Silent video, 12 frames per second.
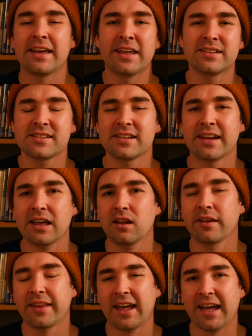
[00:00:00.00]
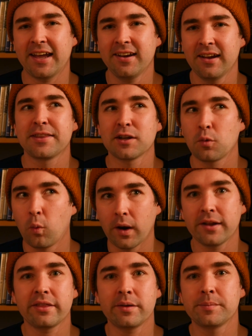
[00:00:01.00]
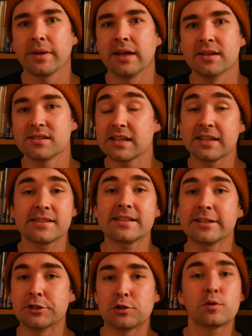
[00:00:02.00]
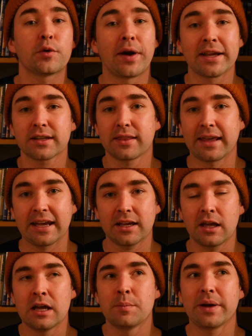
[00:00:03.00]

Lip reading: hits the nail on the head. I think one of them is easily Do the Right Thing,